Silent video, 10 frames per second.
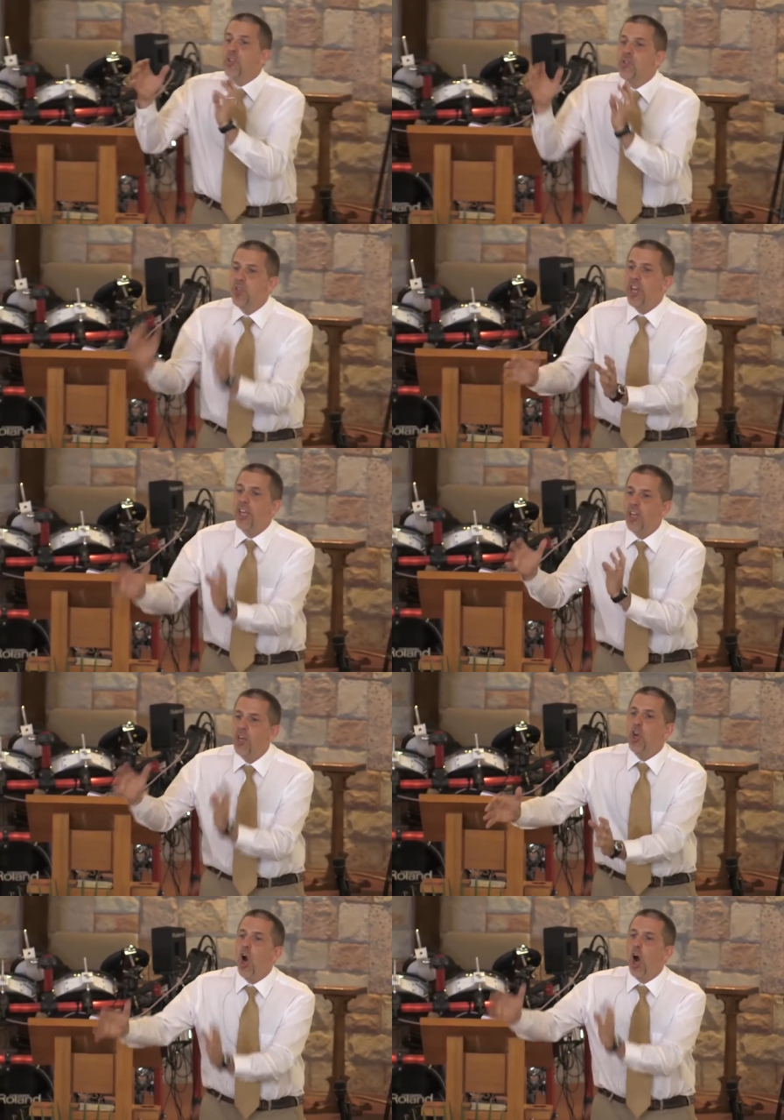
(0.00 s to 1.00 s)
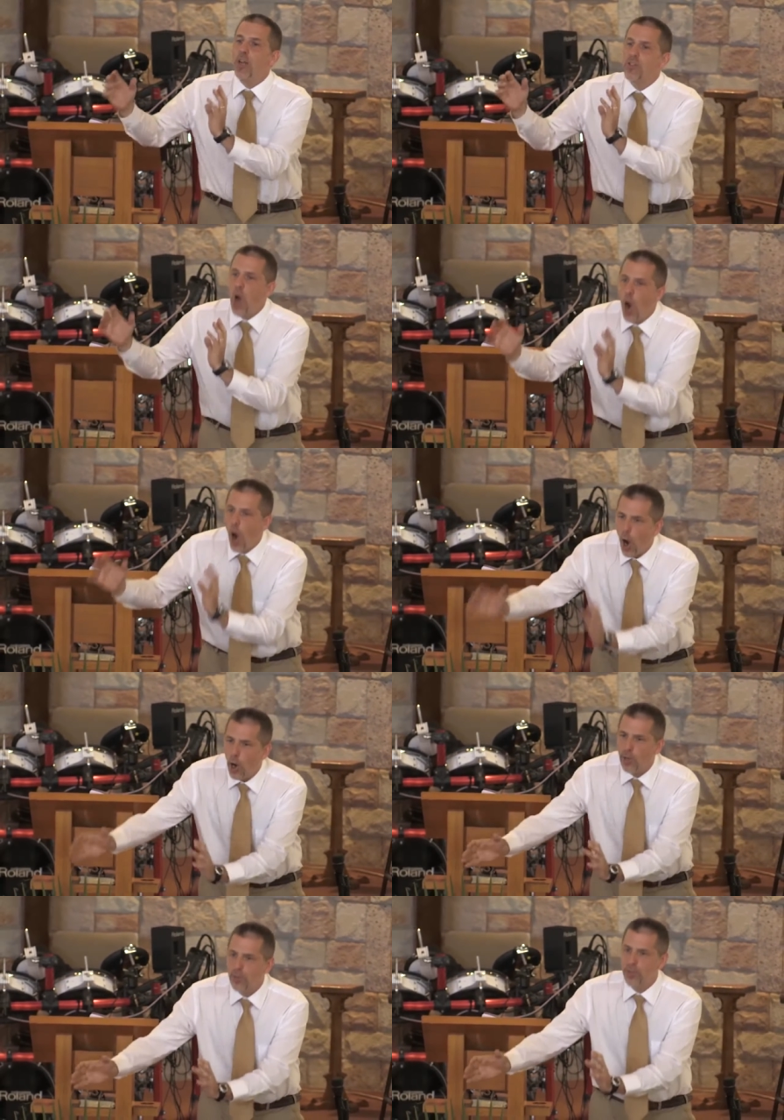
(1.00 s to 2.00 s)
seeking God's
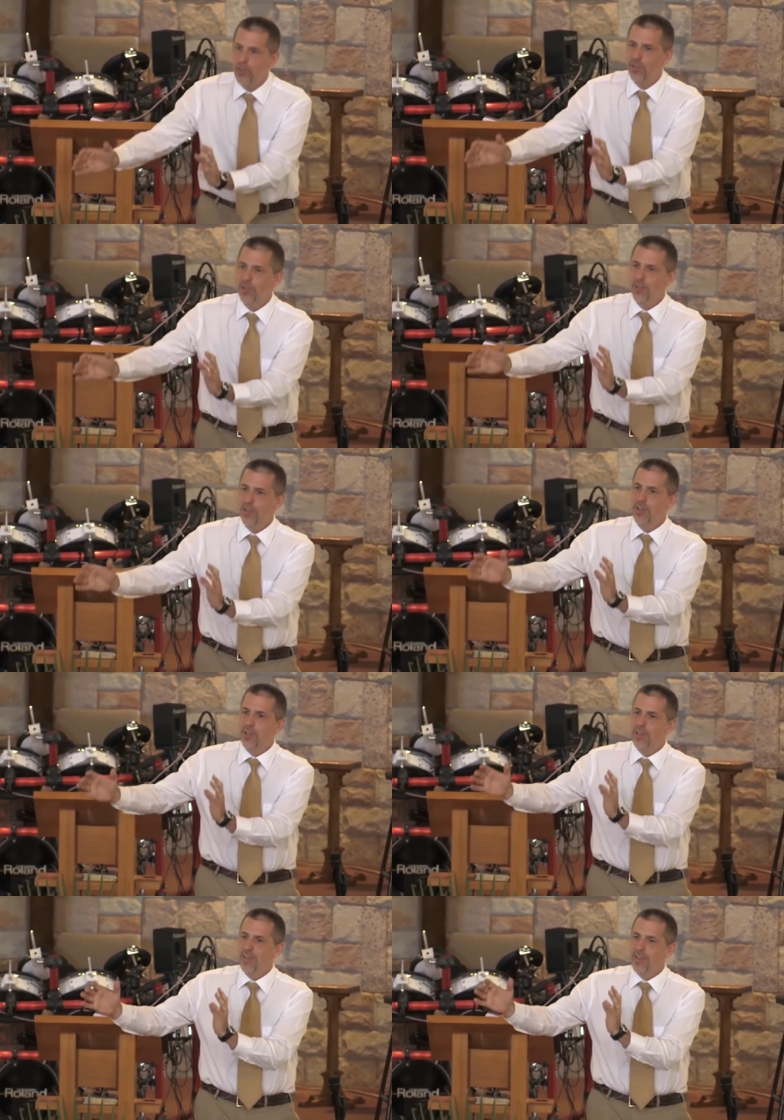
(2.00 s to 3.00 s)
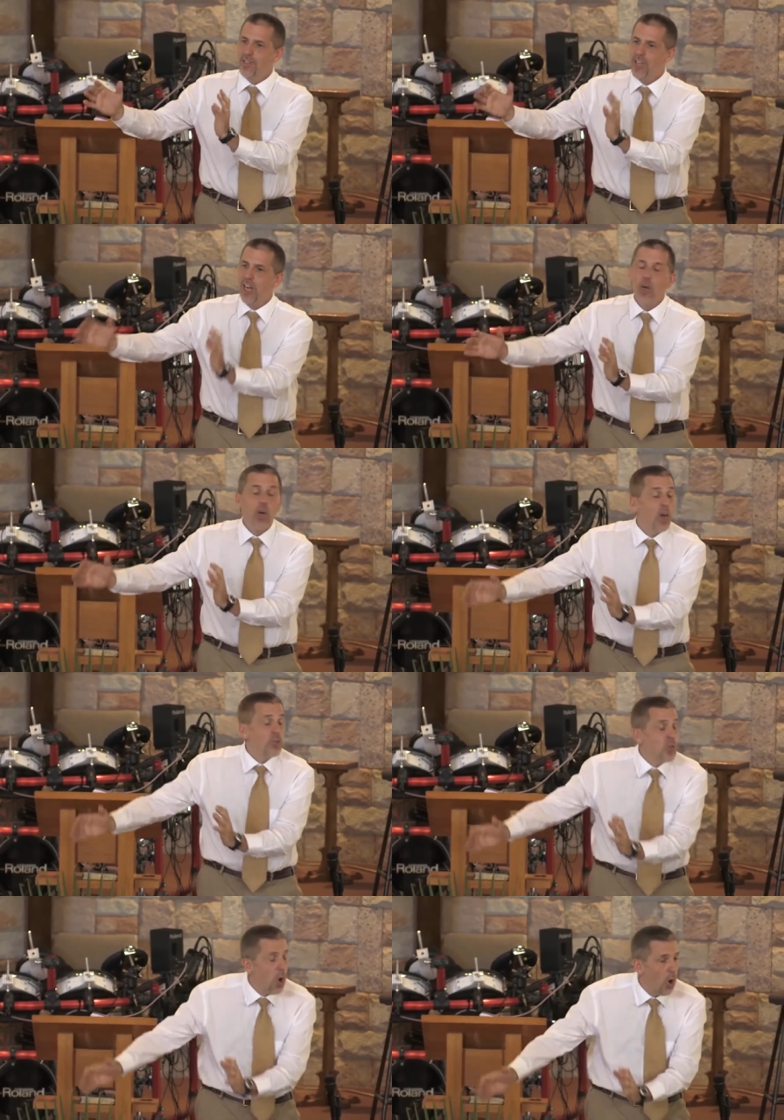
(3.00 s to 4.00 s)
heart to hear
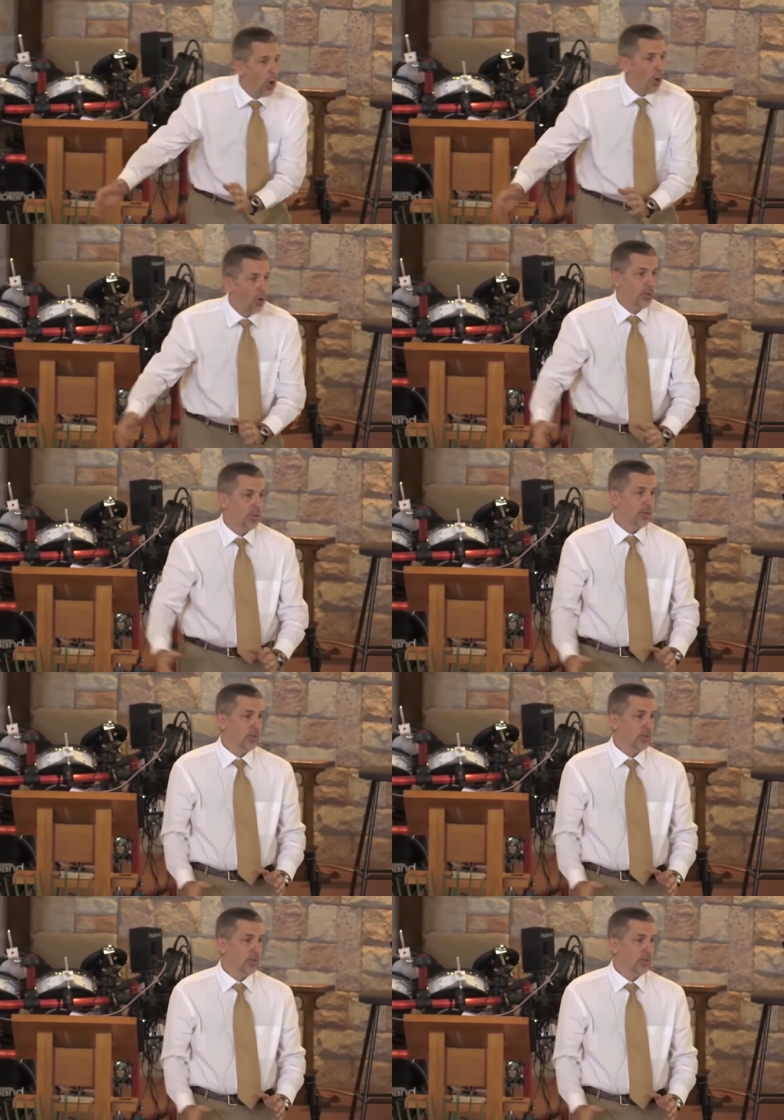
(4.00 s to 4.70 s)
God's call.